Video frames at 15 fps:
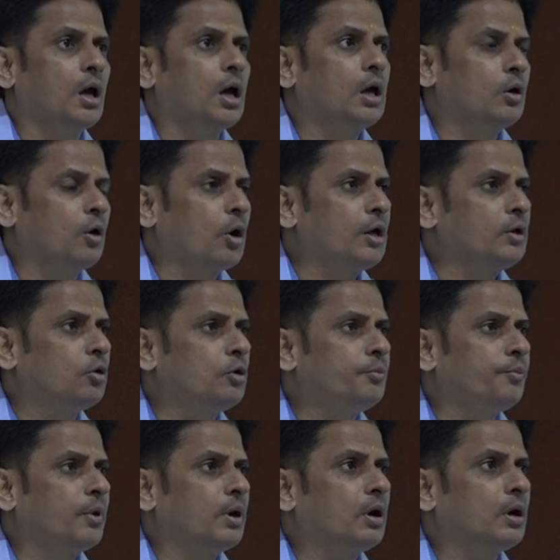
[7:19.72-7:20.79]
I hope
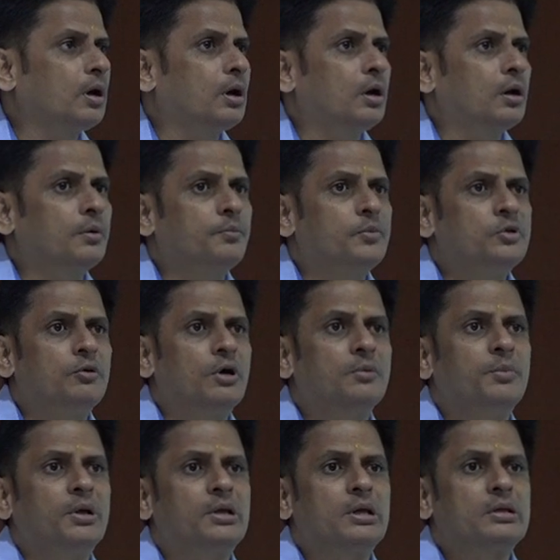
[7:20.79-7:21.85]
you are
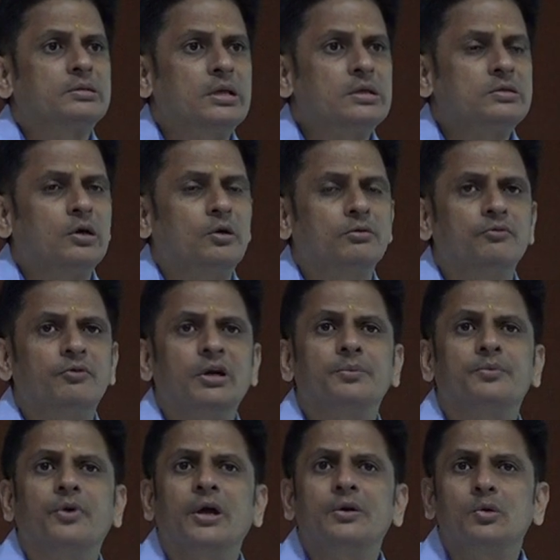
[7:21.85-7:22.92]
making a sense out of what I'm
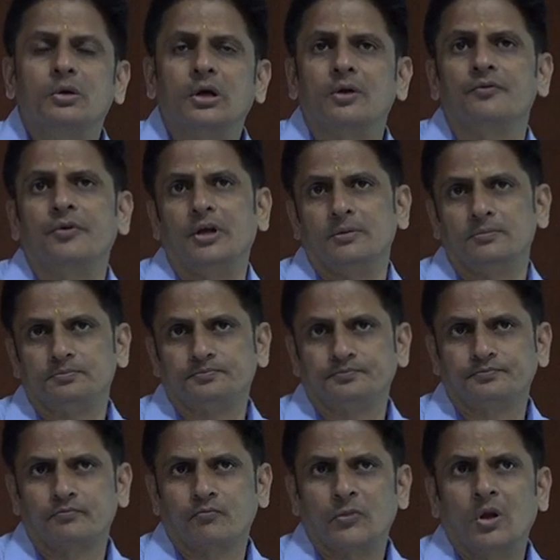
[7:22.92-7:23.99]
trying to convey.
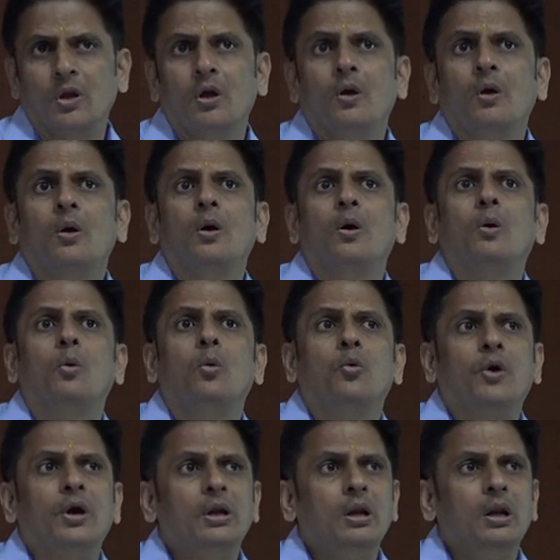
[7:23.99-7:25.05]

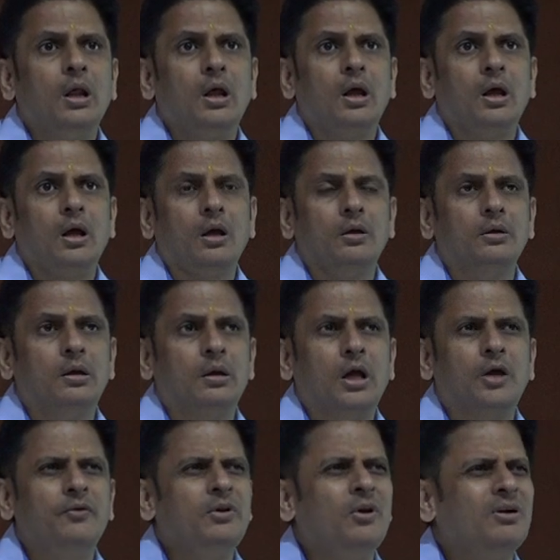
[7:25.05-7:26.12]
While I
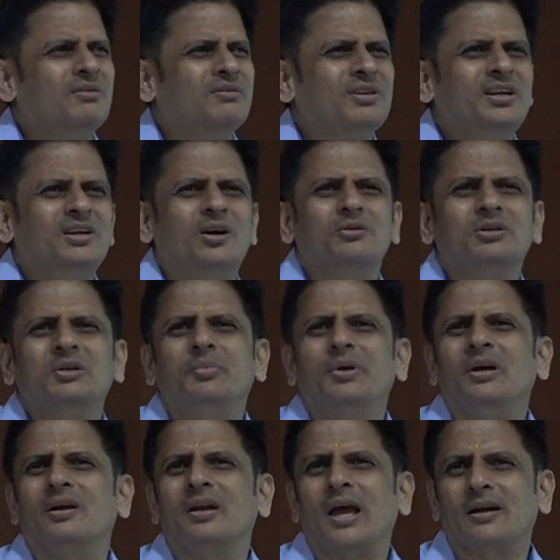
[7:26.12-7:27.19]
will not read out the
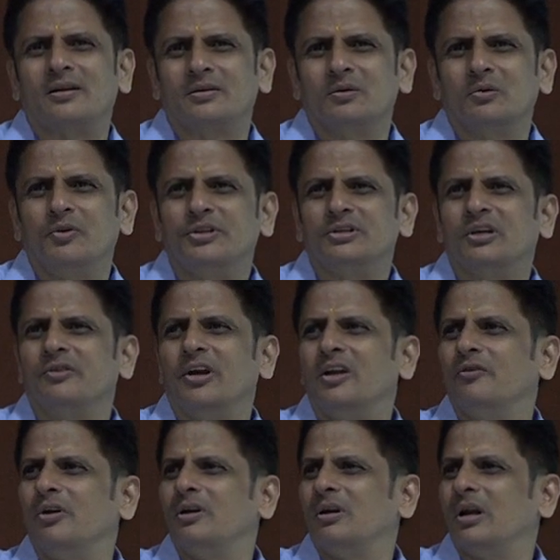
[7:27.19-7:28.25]
BEAR Act, which is
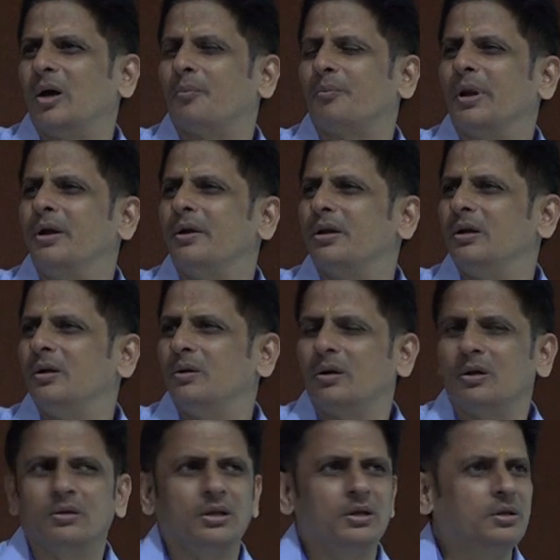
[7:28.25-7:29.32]
available plenty
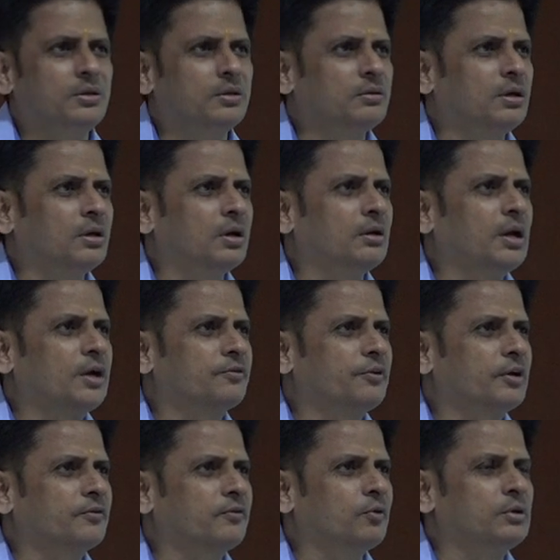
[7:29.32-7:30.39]
on the
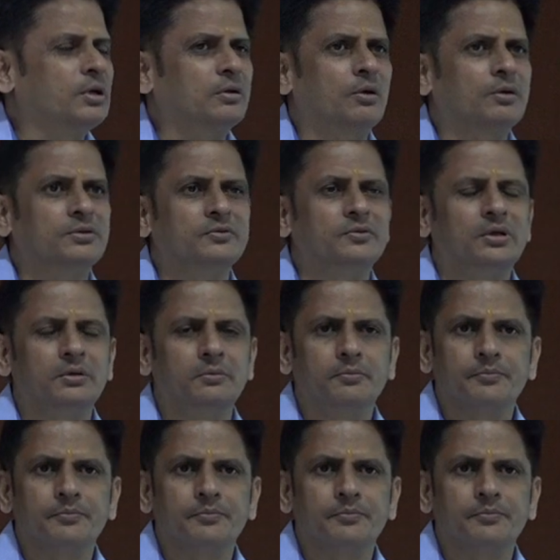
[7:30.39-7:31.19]
network flowing across the world,